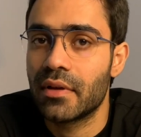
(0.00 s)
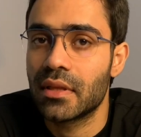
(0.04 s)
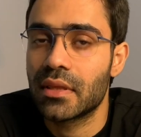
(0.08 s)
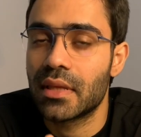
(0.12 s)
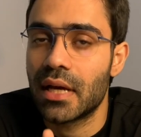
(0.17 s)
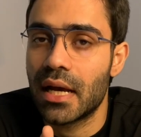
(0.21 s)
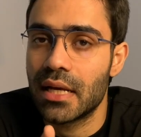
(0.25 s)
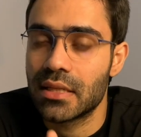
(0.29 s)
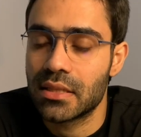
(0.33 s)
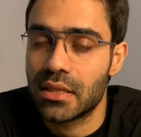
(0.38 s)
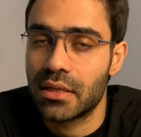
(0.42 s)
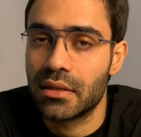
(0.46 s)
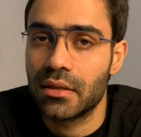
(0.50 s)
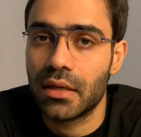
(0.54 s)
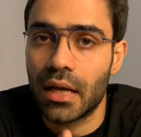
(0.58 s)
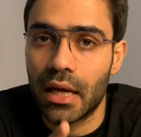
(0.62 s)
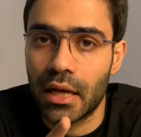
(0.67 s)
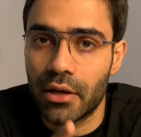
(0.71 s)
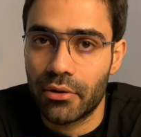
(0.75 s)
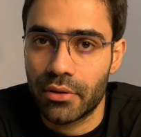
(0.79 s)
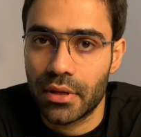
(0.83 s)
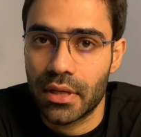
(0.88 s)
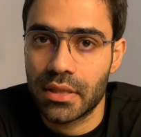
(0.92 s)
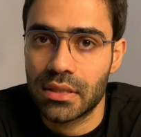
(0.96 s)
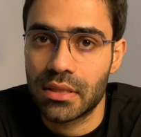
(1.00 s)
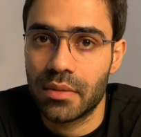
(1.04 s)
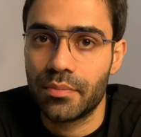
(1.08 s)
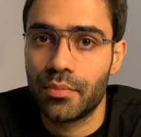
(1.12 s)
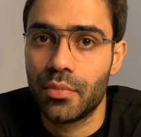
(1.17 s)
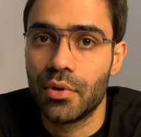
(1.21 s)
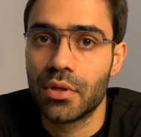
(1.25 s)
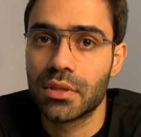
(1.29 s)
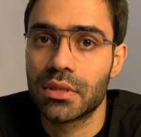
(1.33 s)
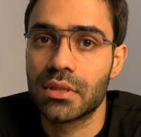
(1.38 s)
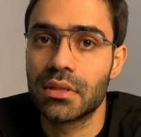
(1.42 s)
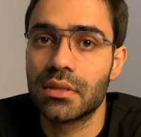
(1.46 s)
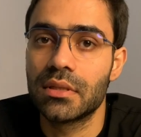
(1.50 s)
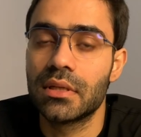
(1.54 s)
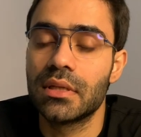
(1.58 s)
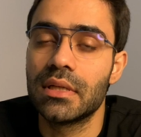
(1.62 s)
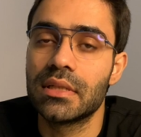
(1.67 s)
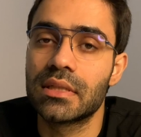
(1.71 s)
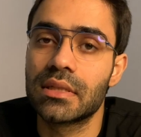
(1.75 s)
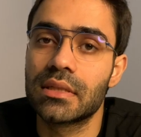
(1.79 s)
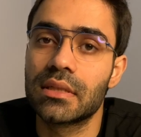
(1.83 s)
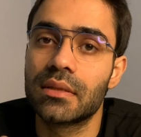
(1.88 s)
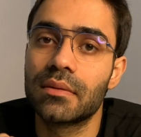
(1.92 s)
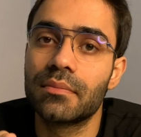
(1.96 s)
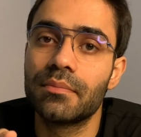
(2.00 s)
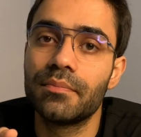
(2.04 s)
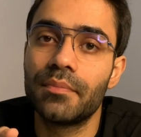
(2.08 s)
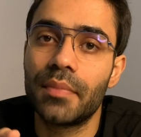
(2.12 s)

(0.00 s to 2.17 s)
thiazide diuretics the person is